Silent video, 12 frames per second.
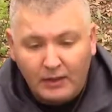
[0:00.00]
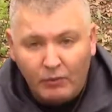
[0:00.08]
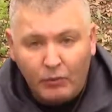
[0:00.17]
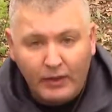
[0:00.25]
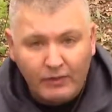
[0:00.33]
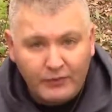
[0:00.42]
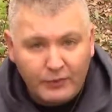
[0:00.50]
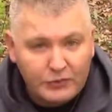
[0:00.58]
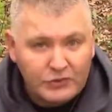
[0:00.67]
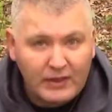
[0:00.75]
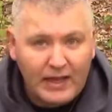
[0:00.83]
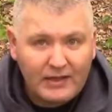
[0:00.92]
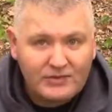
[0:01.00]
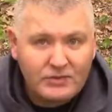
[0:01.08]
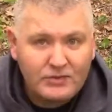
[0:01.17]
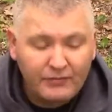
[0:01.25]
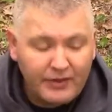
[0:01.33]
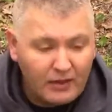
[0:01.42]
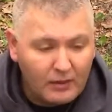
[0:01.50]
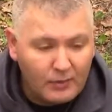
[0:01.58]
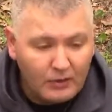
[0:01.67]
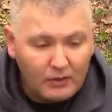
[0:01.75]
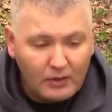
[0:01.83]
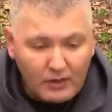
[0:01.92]
whenever there's classes
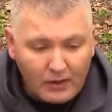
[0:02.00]
available.